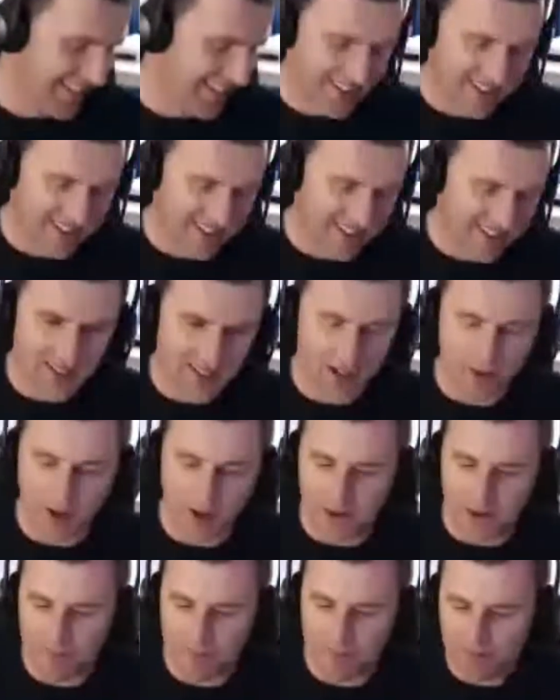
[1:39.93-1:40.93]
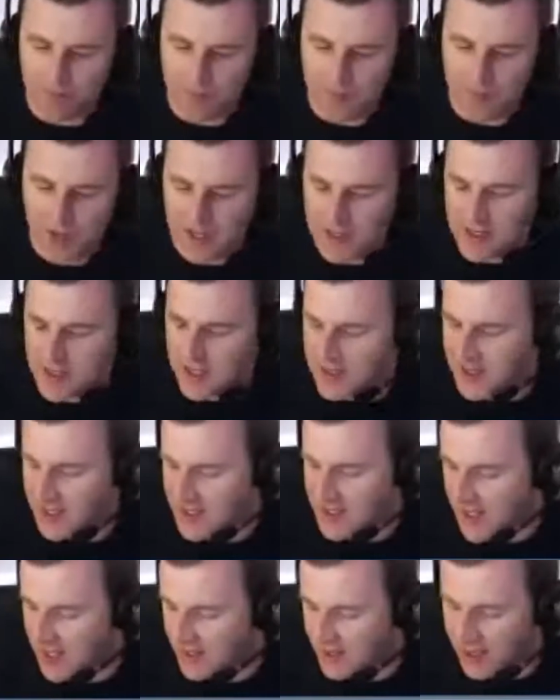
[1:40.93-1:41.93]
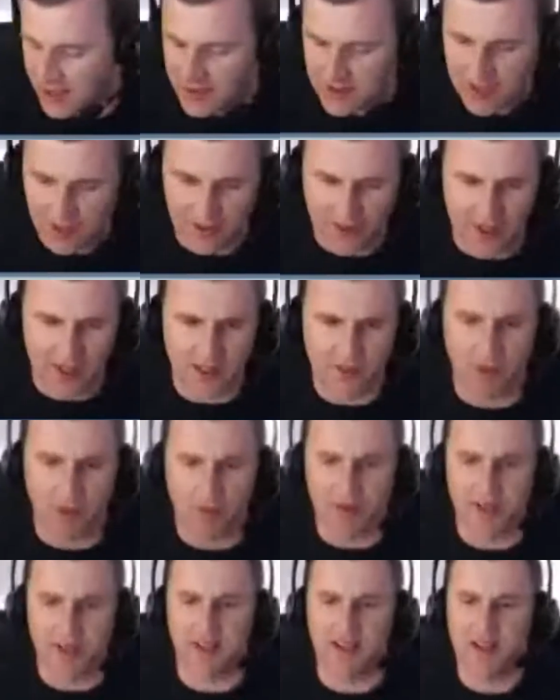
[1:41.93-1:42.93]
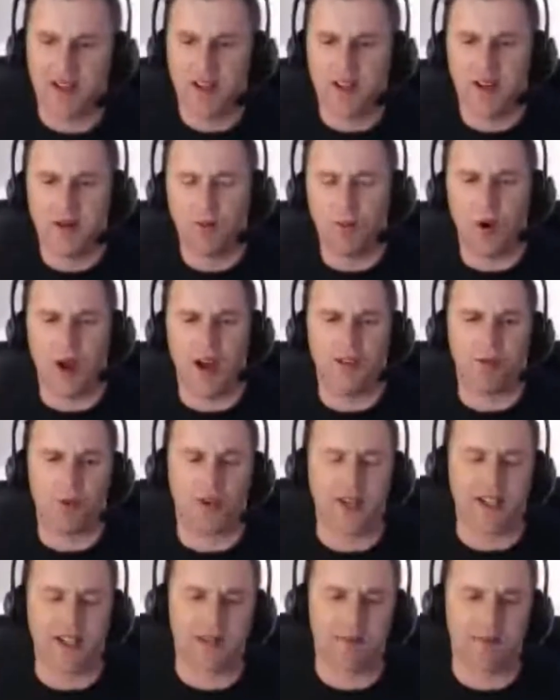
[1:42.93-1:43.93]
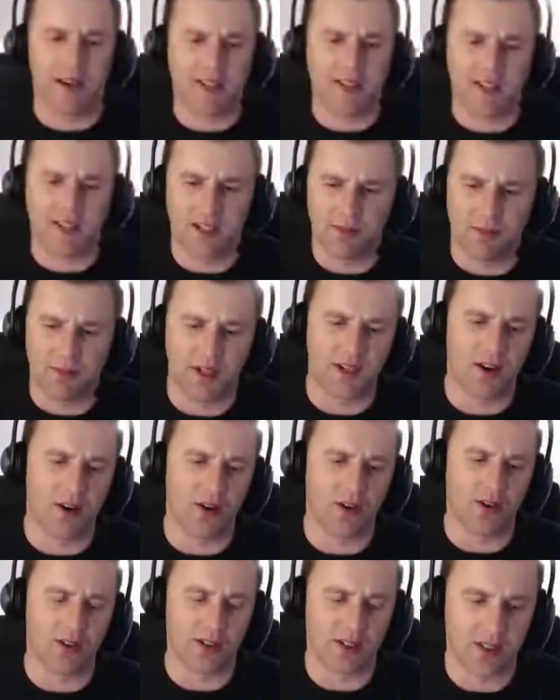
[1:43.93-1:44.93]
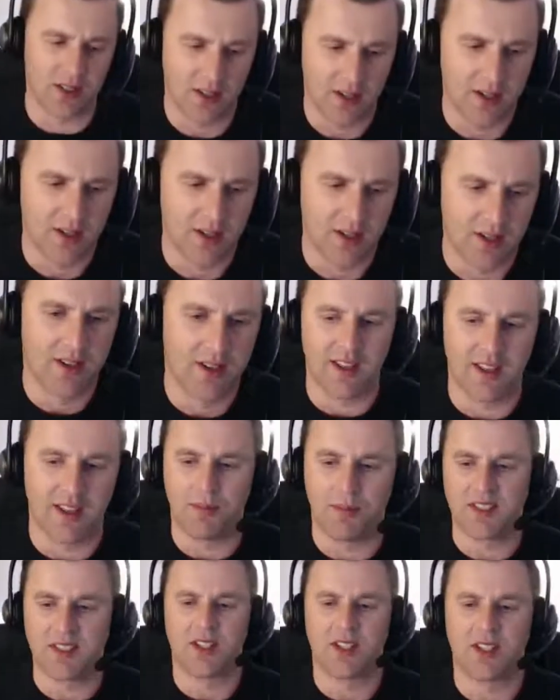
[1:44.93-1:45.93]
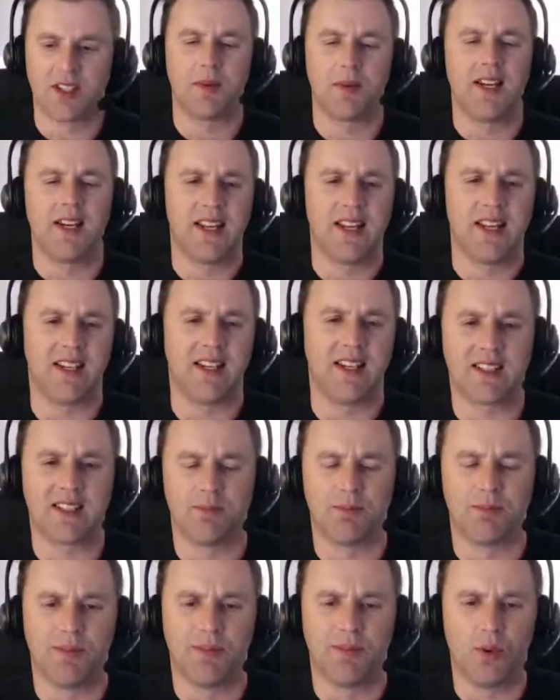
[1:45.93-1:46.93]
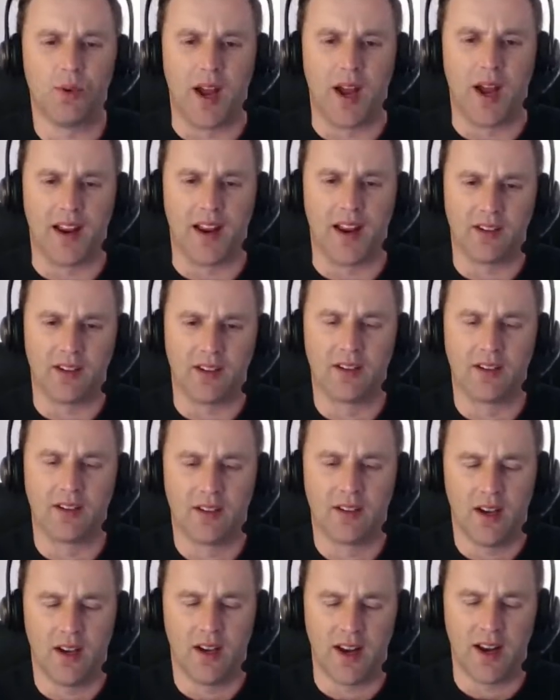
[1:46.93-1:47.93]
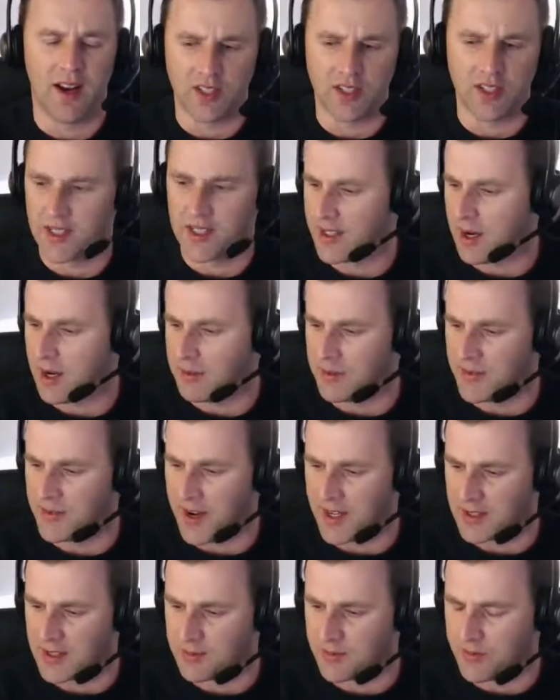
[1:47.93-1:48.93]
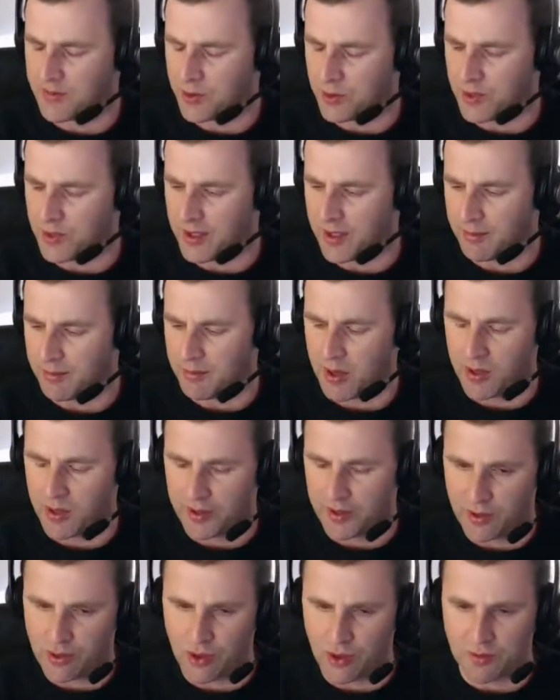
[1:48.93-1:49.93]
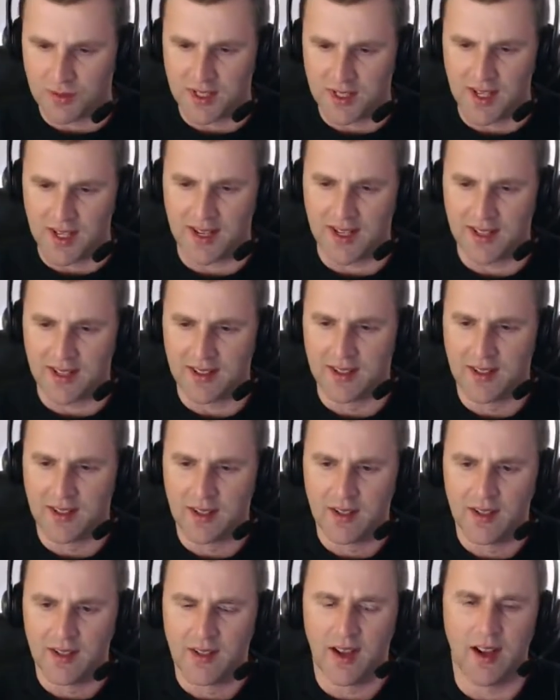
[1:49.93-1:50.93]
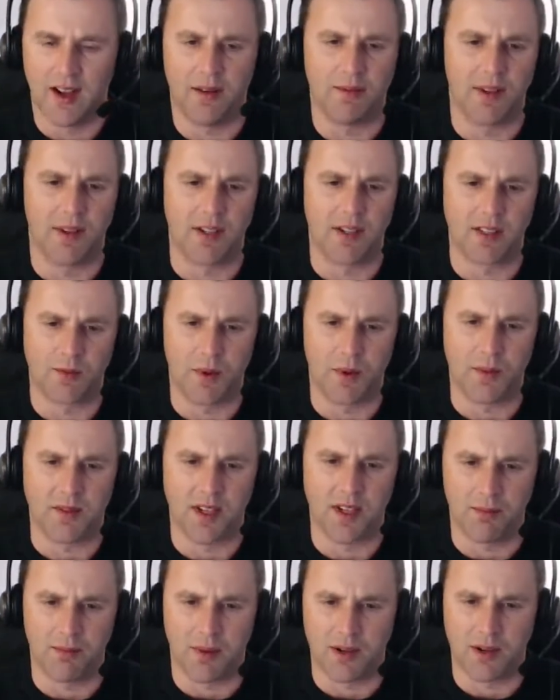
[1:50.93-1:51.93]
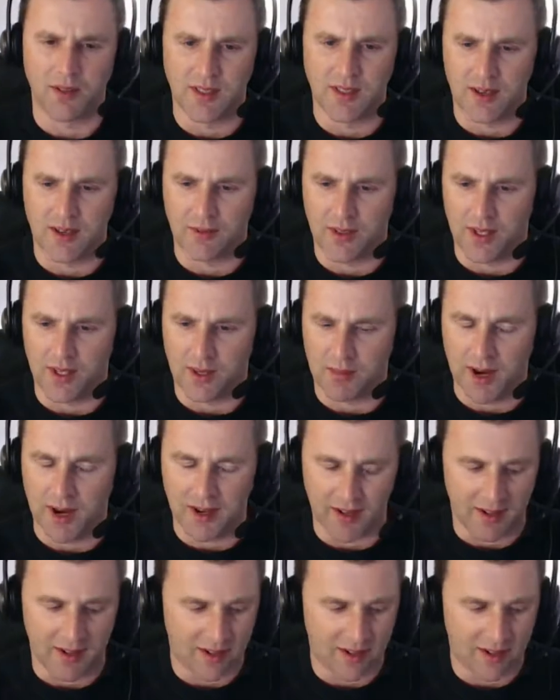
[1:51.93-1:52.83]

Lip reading: So HTC 10 then. So I think it's probably what everyone expected because there have been so many leaks beforehand, and actually a couple of hours before the embargo dropped today, there's a website posted everything about it.